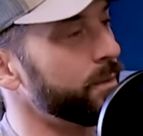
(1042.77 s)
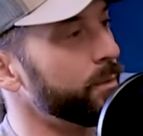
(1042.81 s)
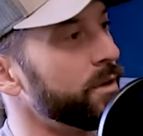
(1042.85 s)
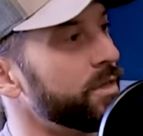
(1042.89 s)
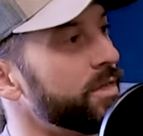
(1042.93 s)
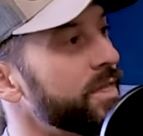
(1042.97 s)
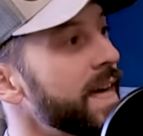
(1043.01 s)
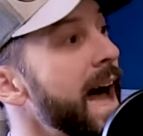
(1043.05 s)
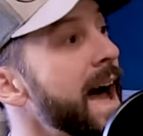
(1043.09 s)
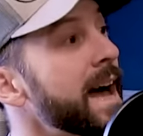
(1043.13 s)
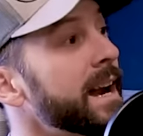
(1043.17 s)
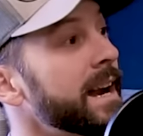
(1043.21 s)
with
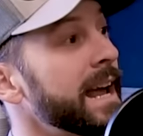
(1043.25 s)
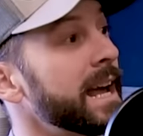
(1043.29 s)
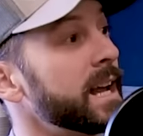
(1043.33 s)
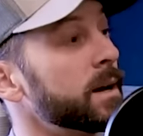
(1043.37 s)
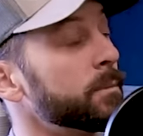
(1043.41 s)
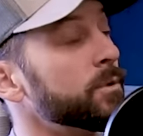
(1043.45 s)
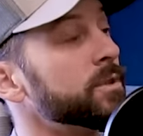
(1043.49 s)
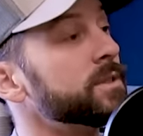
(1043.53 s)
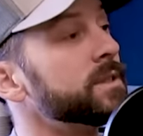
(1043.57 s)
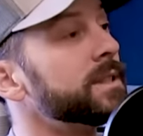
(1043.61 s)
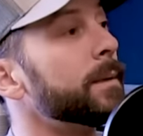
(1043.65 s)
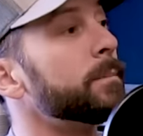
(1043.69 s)
that
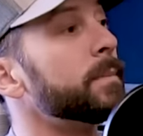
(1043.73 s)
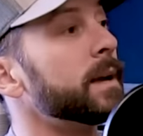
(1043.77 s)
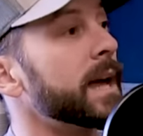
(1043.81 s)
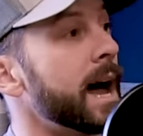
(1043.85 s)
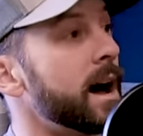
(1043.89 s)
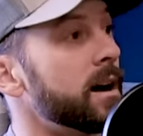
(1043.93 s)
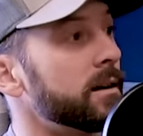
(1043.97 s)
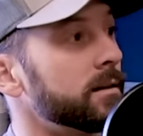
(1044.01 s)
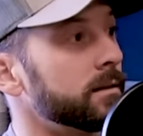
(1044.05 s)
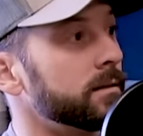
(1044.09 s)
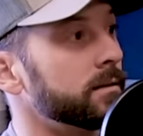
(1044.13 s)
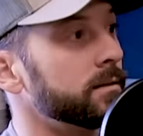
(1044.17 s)
animal stepping
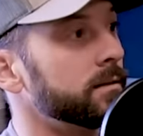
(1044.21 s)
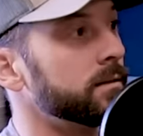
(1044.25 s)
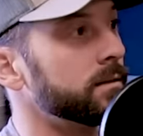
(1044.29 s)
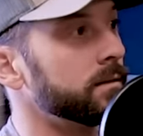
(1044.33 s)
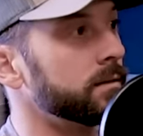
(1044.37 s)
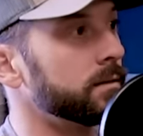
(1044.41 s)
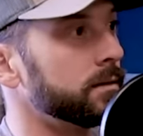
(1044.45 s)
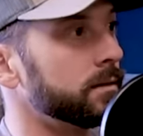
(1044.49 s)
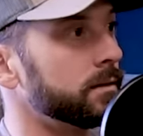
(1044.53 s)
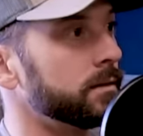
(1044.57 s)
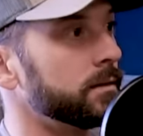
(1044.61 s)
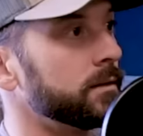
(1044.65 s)
out.
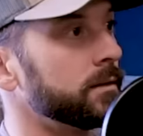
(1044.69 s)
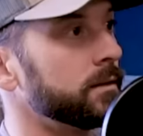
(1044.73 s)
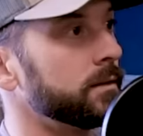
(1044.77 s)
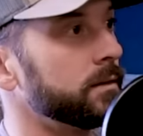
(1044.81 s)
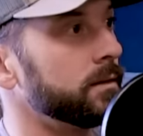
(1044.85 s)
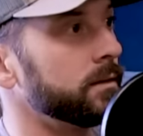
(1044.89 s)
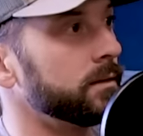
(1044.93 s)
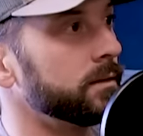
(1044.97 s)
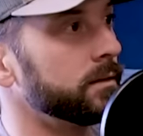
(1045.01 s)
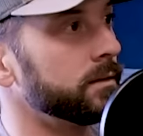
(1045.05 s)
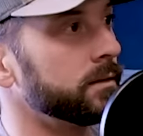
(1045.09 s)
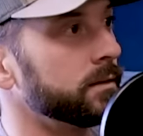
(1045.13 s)
Yeah,
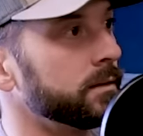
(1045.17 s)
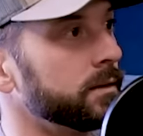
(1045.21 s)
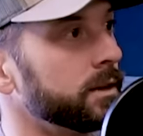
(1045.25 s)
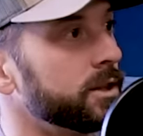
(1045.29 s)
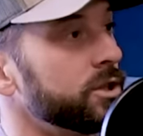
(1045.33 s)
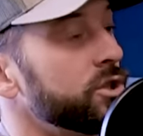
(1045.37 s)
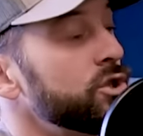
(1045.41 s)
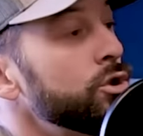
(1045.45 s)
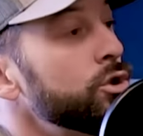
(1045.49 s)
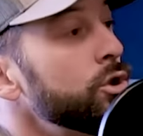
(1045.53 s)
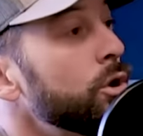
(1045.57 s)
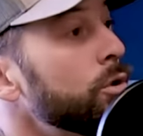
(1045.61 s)
for sure.
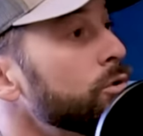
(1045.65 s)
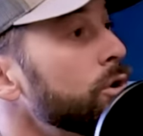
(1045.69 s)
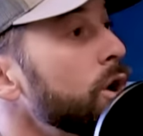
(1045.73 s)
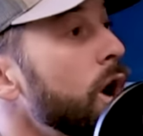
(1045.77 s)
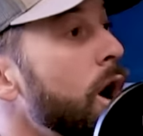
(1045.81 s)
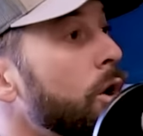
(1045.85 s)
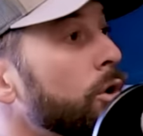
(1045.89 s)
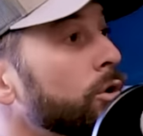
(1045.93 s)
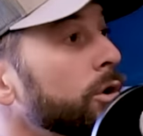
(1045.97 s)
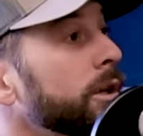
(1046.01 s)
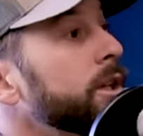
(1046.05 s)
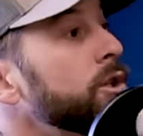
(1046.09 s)
Because you don't
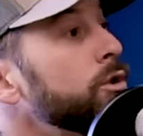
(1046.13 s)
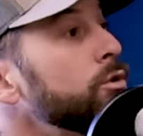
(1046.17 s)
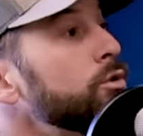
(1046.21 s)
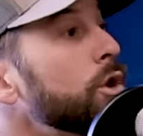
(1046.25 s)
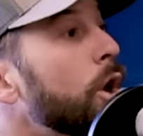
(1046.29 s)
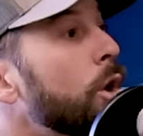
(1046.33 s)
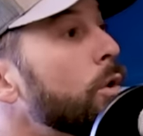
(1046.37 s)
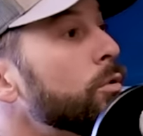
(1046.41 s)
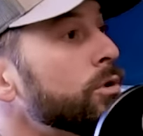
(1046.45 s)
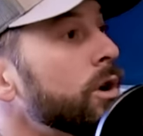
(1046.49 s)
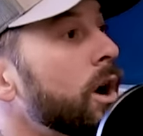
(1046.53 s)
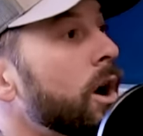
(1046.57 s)
know. Like you
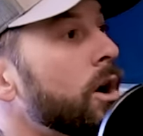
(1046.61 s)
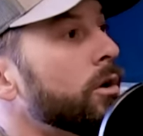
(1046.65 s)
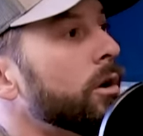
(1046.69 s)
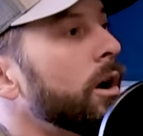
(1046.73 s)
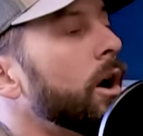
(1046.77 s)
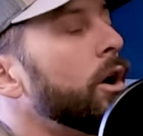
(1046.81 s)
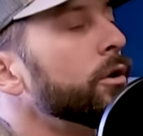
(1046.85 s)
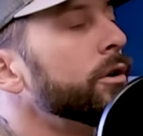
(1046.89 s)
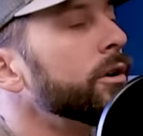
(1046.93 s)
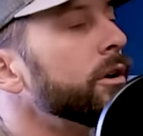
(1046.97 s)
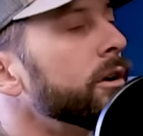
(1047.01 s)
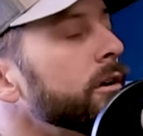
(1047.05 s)
don't know.
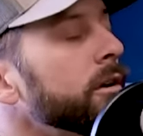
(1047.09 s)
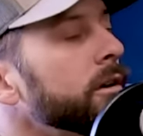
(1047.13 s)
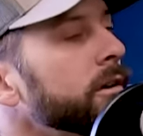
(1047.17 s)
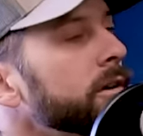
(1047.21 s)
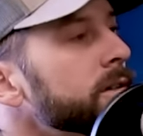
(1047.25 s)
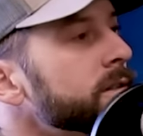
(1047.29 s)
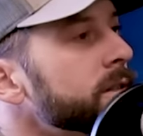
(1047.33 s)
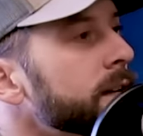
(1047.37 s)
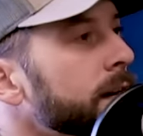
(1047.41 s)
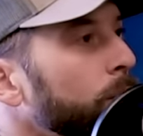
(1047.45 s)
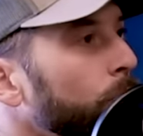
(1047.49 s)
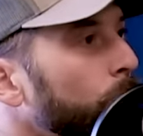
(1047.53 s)
All you're hearing
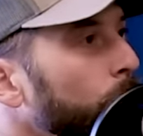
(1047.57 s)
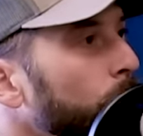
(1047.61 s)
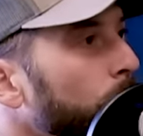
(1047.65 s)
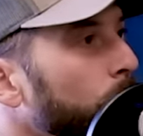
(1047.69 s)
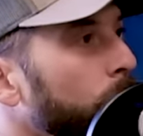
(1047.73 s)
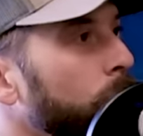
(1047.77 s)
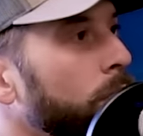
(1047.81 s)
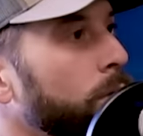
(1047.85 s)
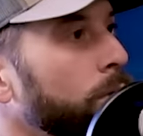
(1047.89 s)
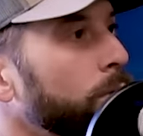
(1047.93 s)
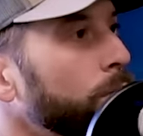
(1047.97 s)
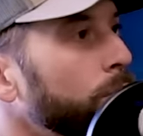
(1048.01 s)
is like,
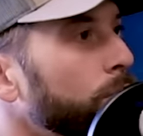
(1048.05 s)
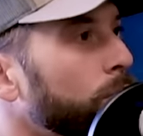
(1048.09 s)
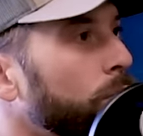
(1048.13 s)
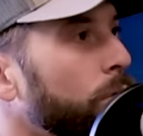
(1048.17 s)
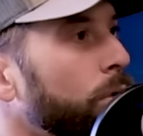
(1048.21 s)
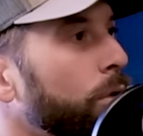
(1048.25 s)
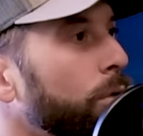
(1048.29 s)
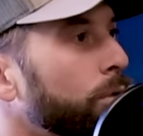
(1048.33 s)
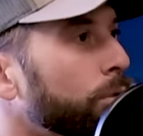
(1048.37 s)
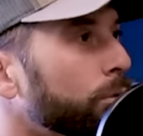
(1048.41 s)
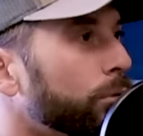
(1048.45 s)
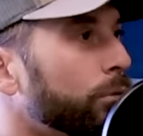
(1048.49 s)
oh, oh,
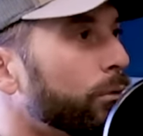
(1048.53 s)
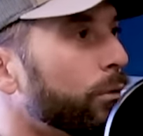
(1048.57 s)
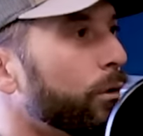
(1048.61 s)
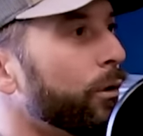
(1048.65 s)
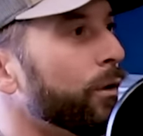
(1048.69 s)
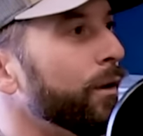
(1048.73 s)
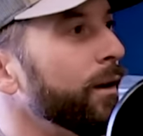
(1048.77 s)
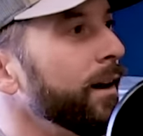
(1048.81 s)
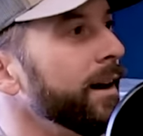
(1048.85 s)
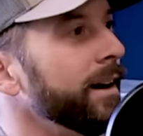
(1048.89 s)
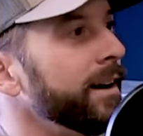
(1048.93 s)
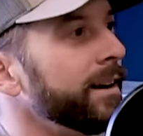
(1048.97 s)
oh. you
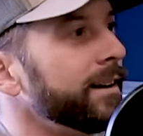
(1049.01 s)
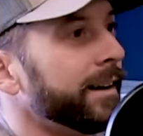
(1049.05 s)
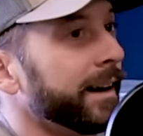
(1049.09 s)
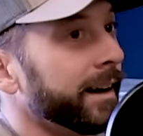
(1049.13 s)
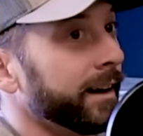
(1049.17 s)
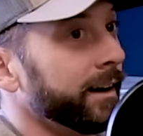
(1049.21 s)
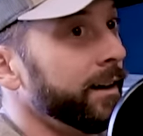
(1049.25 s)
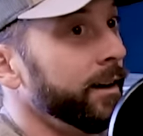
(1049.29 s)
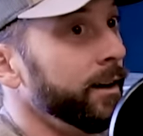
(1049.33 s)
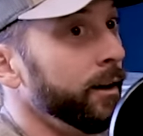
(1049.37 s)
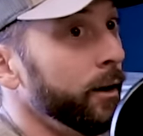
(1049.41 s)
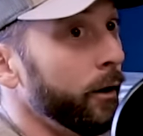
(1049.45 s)
like,
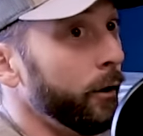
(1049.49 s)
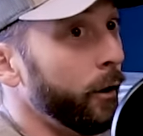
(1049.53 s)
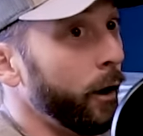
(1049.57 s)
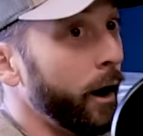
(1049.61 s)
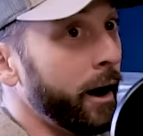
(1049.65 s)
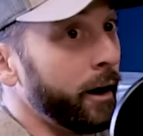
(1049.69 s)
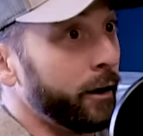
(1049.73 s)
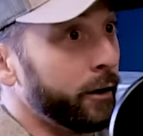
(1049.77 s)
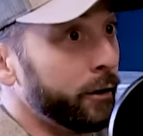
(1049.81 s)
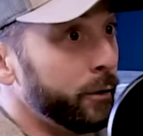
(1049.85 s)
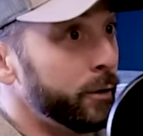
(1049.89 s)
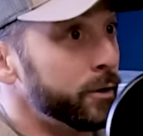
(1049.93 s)
don't know. I
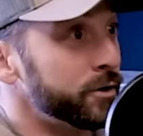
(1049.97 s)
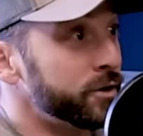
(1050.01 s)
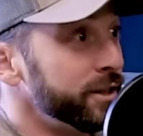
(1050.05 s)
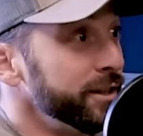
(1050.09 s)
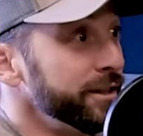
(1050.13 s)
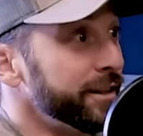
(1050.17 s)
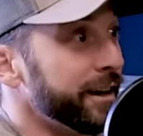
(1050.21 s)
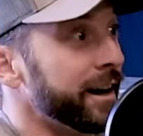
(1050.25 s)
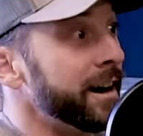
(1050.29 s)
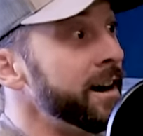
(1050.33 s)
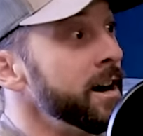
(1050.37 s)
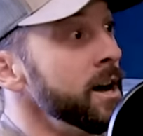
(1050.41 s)
don't know what's in
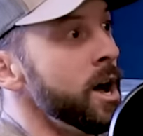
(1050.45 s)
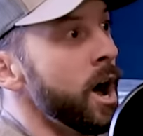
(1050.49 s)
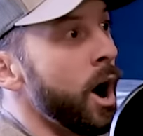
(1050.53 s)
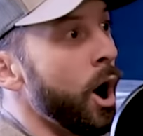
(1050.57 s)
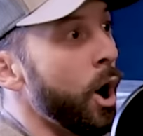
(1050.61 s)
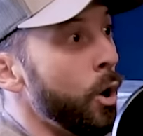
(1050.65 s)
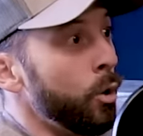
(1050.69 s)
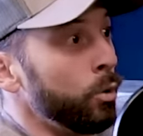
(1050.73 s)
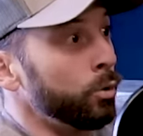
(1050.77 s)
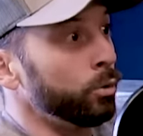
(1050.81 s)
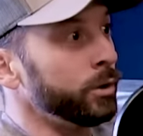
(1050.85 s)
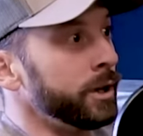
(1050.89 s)
there.
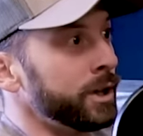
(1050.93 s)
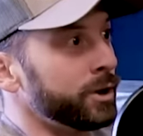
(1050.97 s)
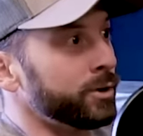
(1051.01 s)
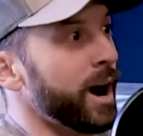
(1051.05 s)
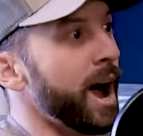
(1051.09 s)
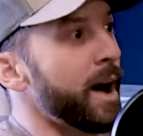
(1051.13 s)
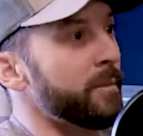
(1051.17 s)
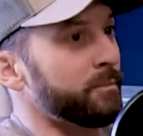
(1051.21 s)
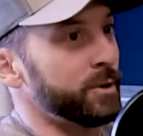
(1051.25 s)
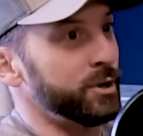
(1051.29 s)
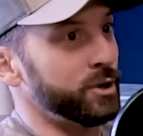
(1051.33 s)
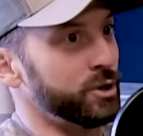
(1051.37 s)
Holy
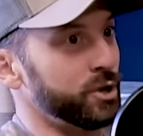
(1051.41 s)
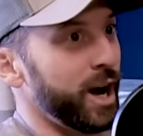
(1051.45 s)
crap, he's